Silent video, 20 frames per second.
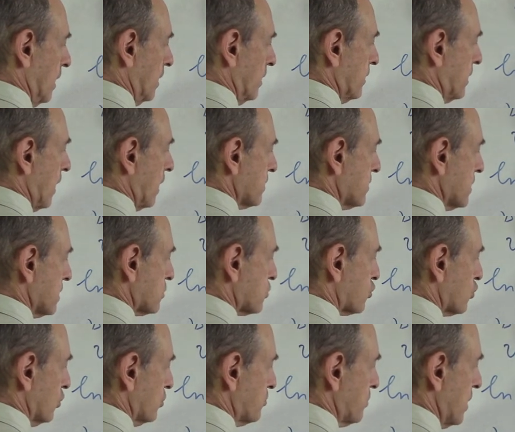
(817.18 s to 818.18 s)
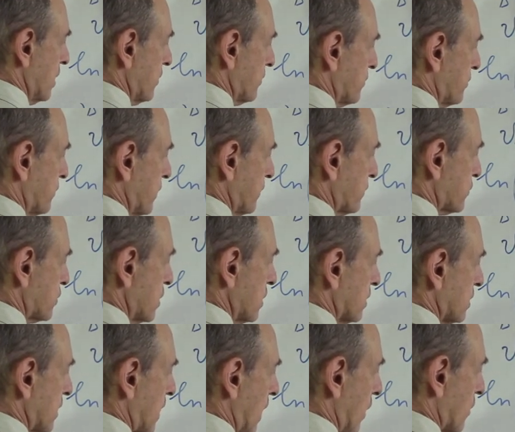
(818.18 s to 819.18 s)
Now this should be
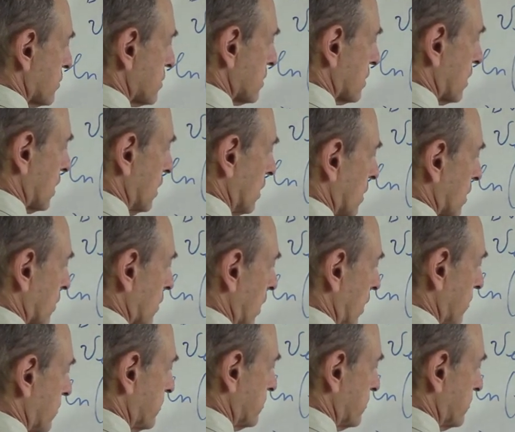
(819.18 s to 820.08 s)
15,000 kilogram.